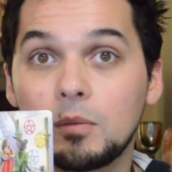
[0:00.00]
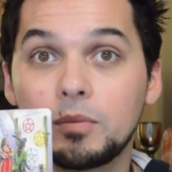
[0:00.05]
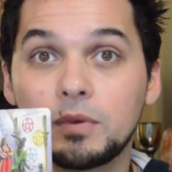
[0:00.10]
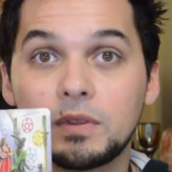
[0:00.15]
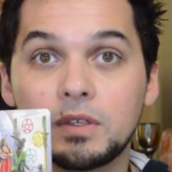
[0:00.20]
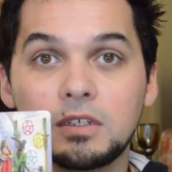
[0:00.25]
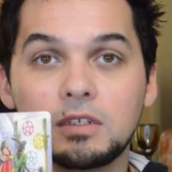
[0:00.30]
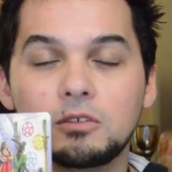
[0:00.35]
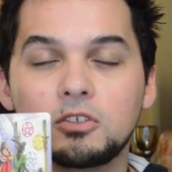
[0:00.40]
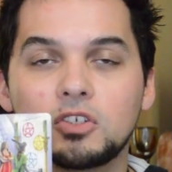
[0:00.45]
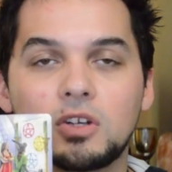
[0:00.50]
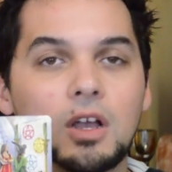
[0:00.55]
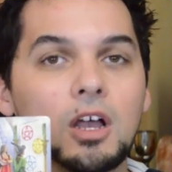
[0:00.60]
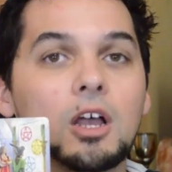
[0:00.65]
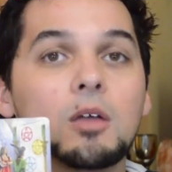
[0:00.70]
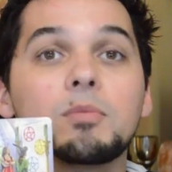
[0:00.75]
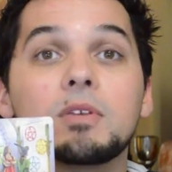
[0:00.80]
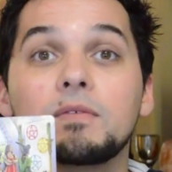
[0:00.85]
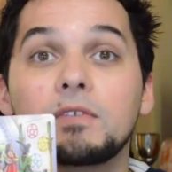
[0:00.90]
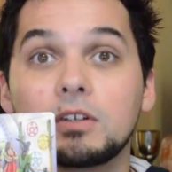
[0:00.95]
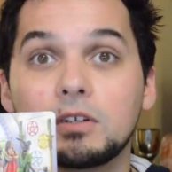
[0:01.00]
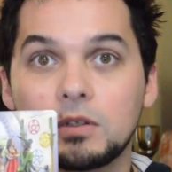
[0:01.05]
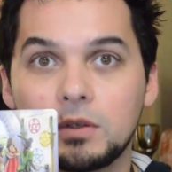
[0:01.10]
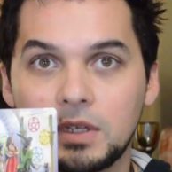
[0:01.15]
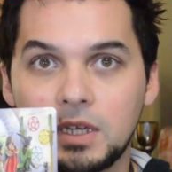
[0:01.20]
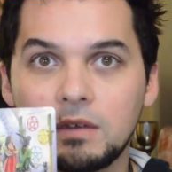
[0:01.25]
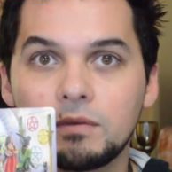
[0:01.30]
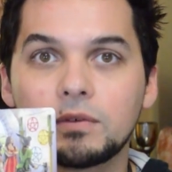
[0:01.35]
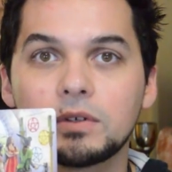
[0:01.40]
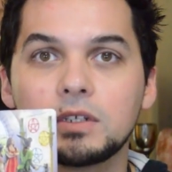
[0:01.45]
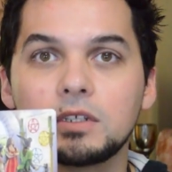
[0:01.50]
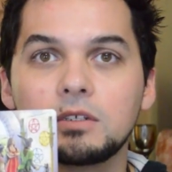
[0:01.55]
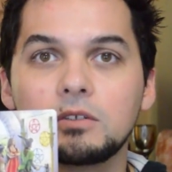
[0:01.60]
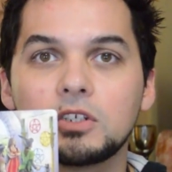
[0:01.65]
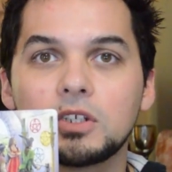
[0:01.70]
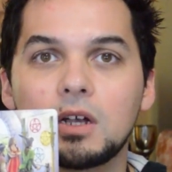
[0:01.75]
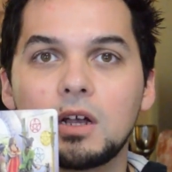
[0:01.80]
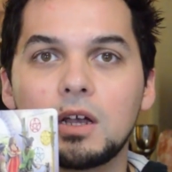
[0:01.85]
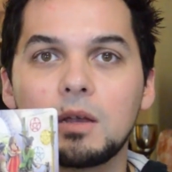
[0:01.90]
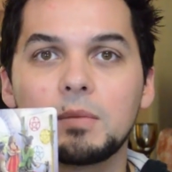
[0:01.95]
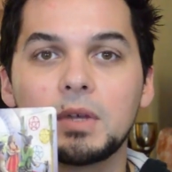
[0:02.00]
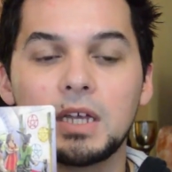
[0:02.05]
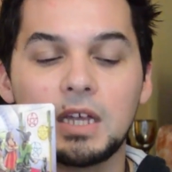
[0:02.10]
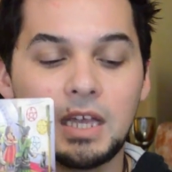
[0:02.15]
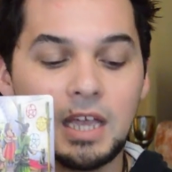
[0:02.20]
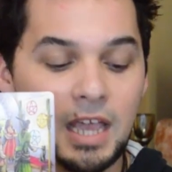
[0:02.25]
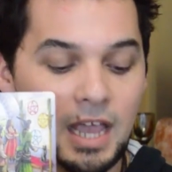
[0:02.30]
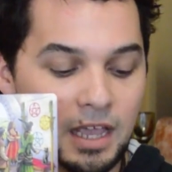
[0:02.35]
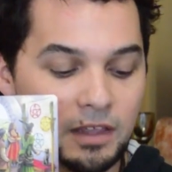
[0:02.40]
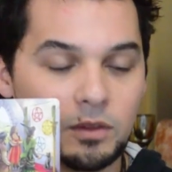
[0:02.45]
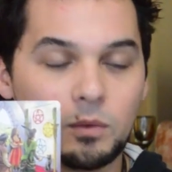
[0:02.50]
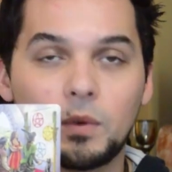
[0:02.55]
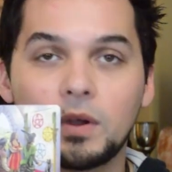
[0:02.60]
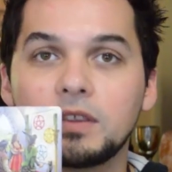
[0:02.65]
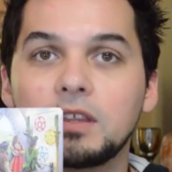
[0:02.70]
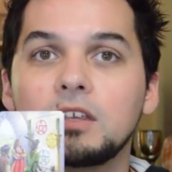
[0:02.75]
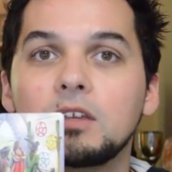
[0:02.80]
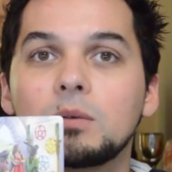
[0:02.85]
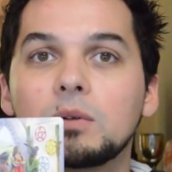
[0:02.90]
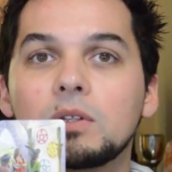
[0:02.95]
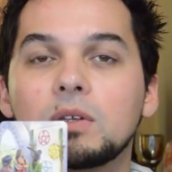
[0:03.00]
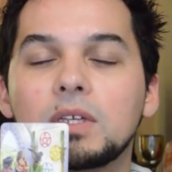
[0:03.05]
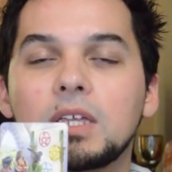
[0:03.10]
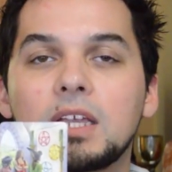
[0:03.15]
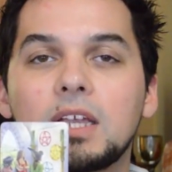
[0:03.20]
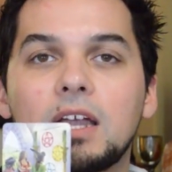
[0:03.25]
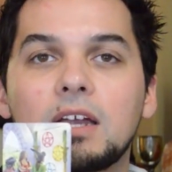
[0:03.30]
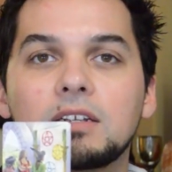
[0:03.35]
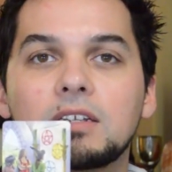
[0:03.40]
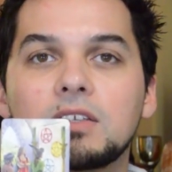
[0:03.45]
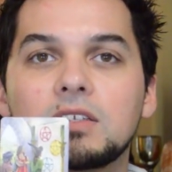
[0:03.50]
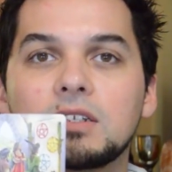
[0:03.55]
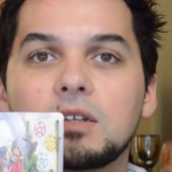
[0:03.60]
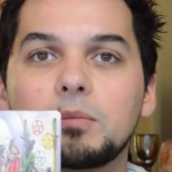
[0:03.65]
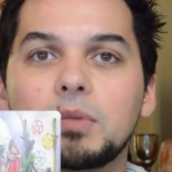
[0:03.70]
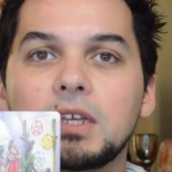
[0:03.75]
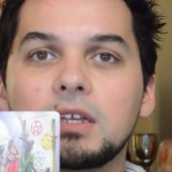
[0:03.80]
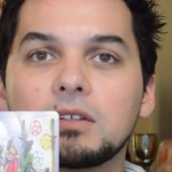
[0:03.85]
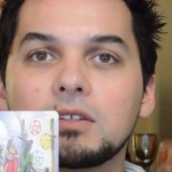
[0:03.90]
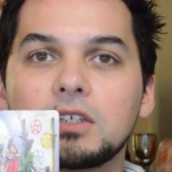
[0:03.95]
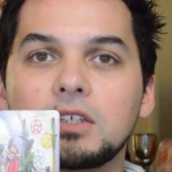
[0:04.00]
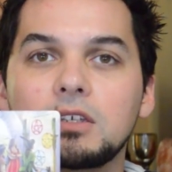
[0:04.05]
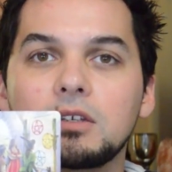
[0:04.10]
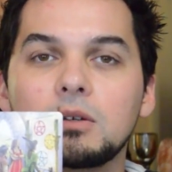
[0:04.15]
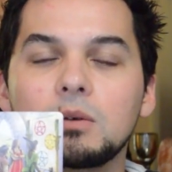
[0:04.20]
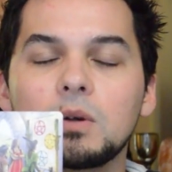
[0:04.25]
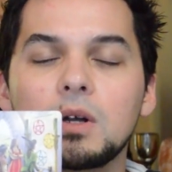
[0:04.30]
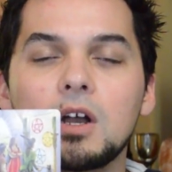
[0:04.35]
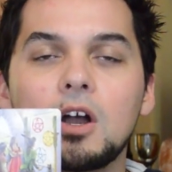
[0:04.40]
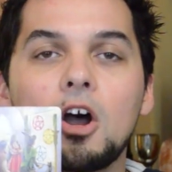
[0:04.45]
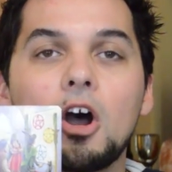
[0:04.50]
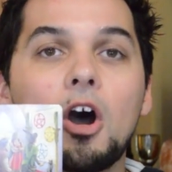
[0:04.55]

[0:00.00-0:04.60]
up with a new job if you're looking for a new job and the one that you were looking at doesn't appeal to you.